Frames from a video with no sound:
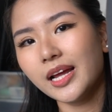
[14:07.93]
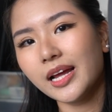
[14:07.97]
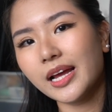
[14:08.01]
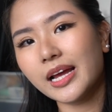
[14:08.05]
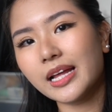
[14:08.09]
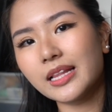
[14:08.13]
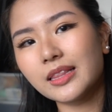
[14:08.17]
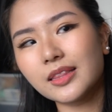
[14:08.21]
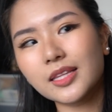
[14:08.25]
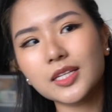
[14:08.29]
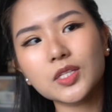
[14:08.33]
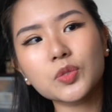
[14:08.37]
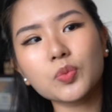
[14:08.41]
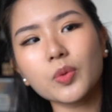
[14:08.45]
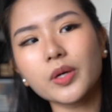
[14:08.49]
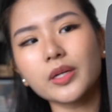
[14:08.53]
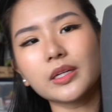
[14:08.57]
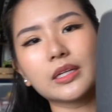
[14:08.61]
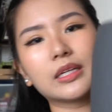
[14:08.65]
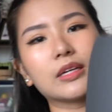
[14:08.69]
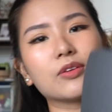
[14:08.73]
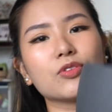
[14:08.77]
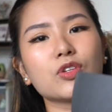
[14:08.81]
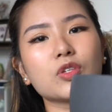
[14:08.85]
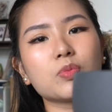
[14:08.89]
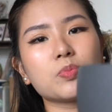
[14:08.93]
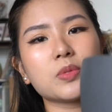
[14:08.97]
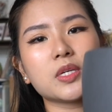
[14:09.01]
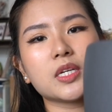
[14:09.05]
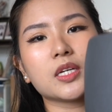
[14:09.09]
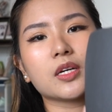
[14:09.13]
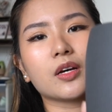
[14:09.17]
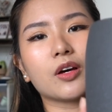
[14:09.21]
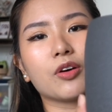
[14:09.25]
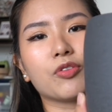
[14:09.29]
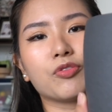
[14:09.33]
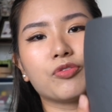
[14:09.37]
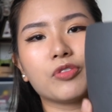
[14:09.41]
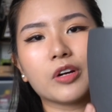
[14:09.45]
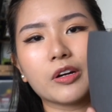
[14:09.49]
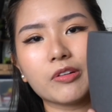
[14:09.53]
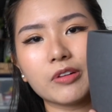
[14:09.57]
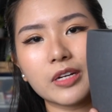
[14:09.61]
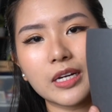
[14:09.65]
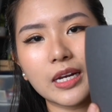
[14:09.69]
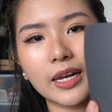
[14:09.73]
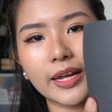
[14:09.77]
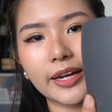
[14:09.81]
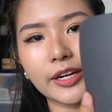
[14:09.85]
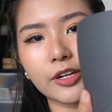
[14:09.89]
and this one gives me a
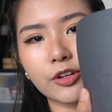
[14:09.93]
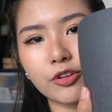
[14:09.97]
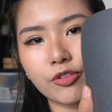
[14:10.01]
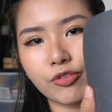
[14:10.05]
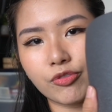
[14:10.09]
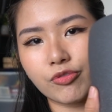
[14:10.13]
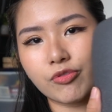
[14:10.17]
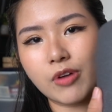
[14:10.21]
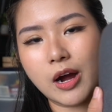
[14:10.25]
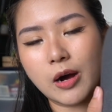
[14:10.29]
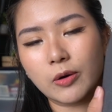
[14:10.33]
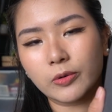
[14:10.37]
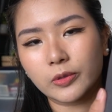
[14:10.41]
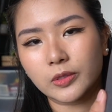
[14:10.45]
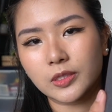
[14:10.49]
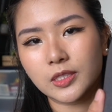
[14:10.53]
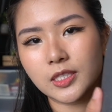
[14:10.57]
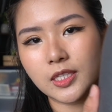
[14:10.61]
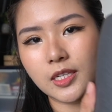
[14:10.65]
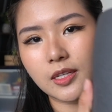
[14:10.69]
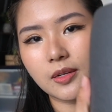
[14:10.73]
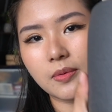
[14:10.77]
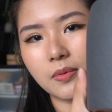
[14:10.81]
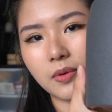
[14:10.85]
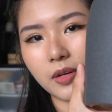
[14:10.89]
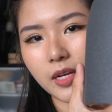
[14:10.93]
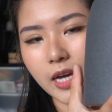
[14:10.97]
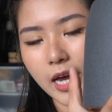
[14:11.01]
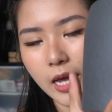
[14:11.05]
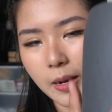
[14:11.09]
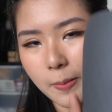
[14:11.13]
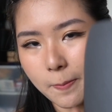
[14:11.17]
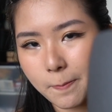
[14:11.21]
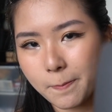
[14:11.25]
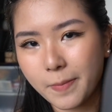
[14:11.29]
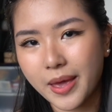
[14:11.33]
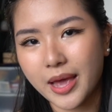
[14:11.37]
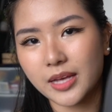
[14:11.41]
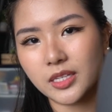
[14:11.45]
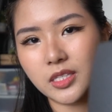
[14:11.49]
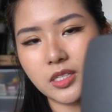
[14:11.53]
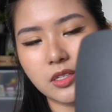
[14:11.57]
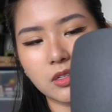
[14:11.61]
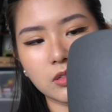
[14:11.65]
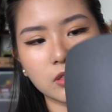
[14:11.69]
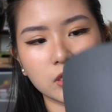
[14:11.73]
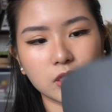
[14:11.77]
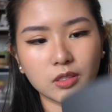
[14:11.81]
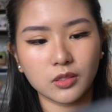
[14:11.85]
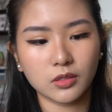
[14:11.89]
very like grounded kind of
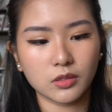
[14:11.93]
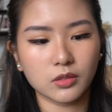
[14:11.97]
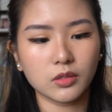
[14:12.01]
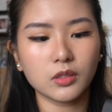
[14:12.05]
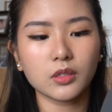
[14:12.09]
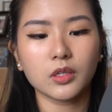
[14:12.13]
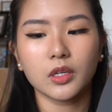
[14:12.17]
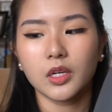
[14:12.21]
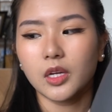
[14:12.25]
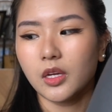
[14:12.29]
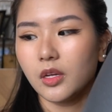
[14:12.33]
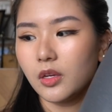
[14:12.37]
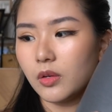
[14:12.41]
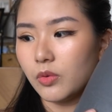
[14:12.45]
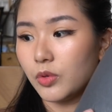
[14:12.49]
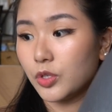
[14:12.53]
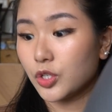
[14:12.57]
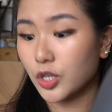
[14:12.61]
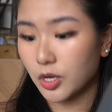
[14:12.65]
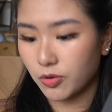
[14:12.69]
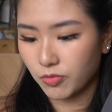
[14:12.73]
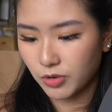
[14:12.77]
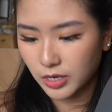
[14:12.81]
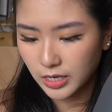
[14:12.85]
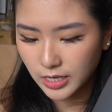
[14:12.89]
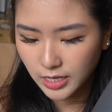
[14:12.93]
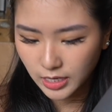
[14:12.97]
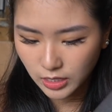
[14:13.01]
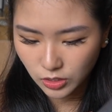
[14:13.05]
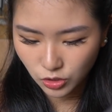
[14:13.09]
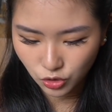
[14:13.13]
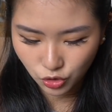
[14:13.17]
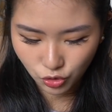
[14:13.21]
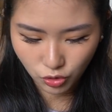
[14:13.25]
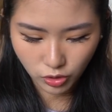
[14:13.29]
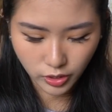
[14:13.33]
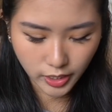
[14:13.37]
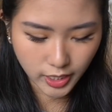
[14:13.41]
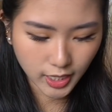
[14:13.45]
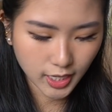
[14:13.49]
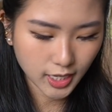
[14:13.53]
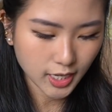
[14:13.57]
masculine look, which I really enjoy. enjoy.